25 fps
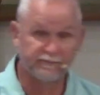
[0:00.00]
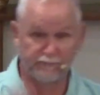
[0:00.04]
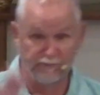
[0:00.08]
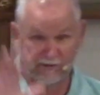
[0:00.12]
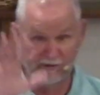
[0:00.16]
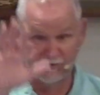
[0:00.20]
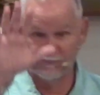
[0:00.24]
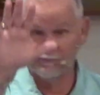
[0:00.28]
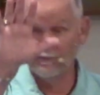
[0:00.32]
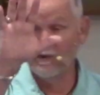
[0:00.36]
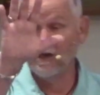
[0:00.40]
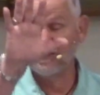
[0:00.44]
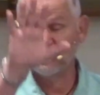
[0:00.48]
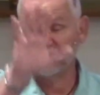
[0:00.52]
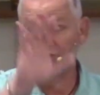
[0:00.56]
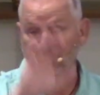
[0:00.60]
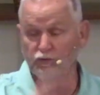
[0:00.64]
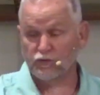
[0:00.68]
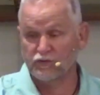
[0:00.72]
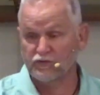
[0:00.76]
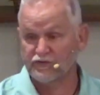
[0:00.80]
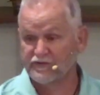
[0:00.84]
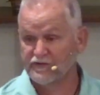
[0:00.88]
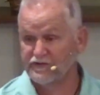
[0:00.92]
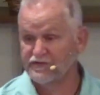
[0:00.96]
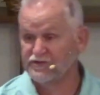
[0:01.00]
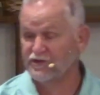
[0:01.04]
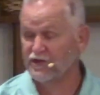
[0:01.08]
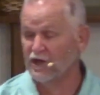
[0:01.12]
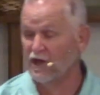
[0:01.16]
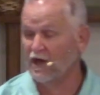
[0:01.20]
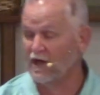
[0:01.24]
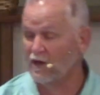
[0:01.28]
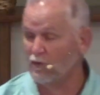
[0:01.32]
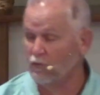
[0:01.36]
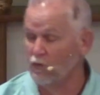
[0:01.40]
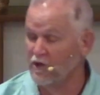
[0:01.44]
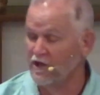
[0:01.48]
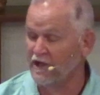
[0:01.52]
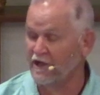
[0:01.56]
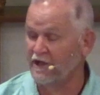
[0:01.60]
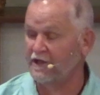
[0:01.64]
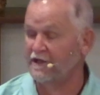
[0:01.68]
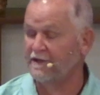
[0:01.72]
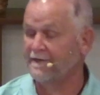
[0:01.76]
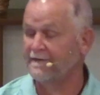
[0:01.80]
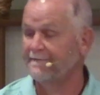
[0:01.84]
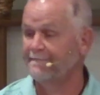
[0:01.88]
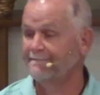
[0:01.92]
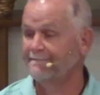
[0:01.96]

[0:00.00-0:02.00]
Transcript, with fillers: because my source is Yahweh.